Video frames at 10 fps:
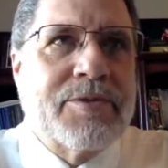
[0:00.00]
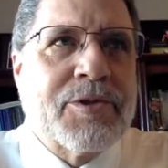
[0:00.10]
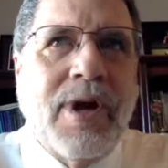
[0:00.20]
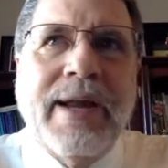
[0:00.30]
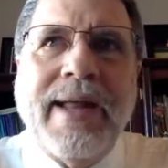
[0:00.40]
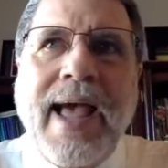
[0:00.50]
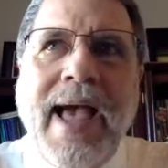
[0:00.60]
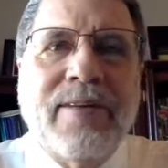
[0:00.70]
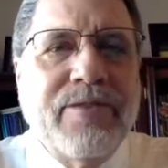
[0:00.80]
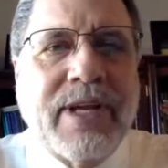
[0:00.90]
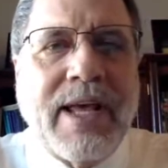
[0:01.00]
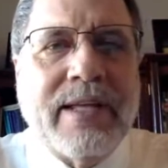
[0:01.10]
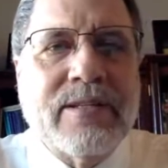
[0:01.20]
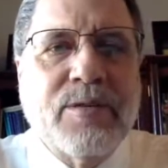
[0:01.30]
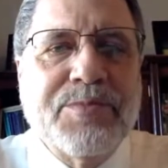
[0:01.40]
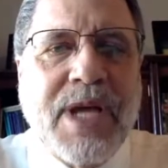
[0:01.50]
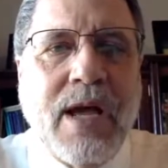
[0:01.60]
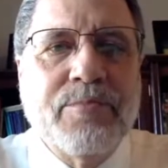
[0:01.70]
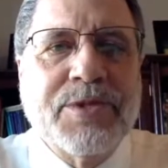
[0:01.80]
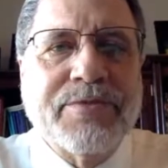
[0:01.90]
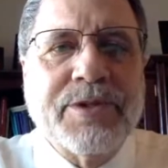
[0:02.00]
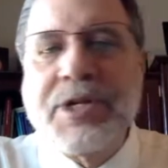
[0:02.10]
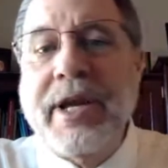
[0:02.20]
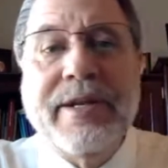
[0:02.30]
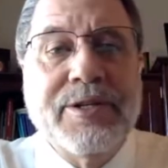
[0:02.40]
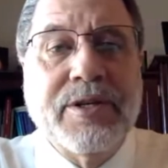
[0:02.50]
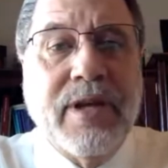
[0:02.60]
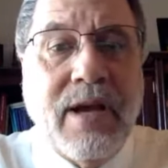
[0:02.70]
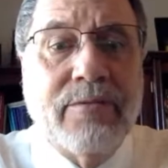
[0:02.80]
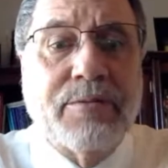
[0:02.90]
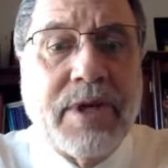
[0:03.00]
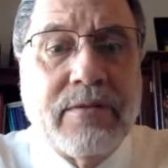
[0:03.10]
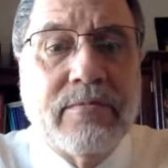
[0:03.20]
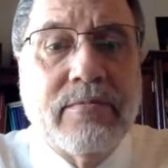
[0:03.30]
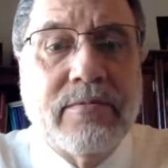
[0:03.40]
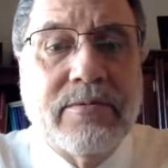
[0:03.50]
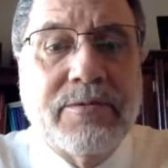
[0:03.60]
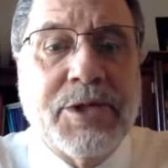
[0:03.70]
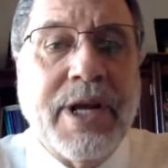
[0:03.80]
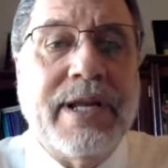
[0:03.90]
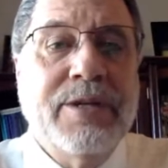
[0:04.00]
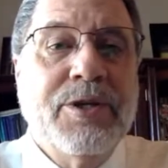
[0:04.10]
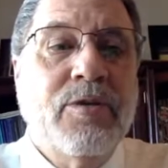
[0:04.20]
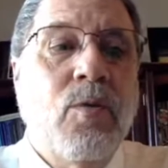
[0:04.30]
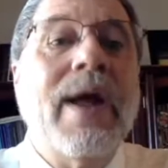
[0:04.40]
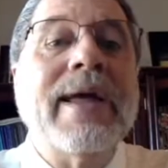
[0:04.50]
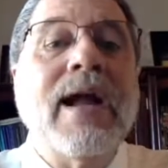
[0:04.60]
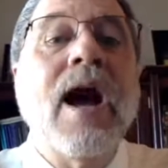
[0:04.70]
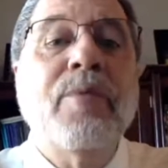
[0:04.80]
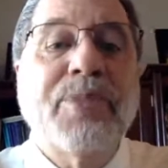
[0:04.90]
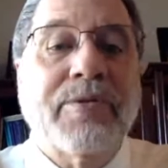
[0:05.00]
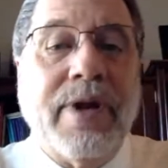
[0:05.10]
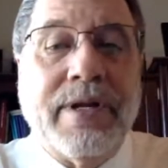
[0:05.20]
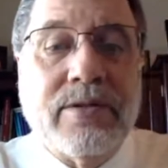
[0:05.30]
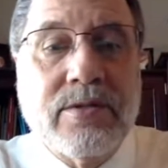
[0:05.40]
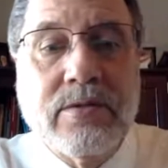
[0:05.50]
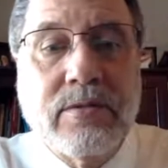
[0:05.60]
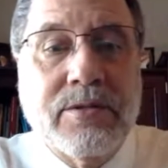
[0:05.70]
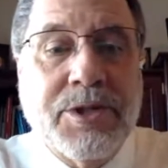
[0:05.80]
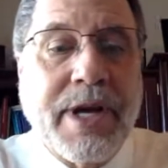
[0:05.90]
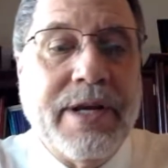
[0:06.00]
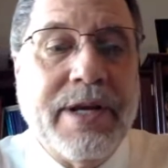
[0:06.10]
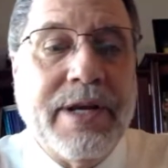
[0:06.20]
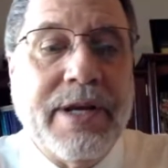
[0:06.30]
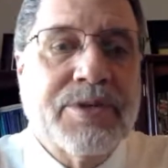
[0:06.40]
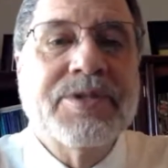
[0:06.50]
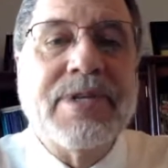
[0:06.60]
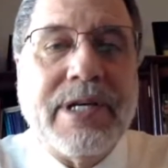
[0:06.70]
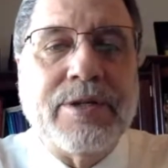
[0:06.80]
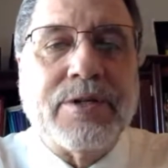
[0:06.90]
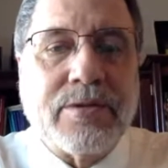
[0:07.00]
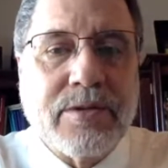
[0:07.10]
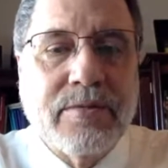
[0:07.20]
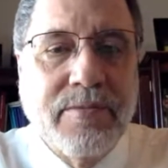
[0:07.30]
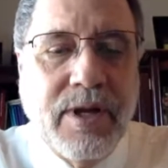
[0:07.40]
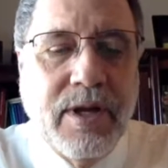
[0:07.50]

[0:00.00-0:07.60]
trying to advocate sometimes for change in government, change in the way it operates, change in procedures.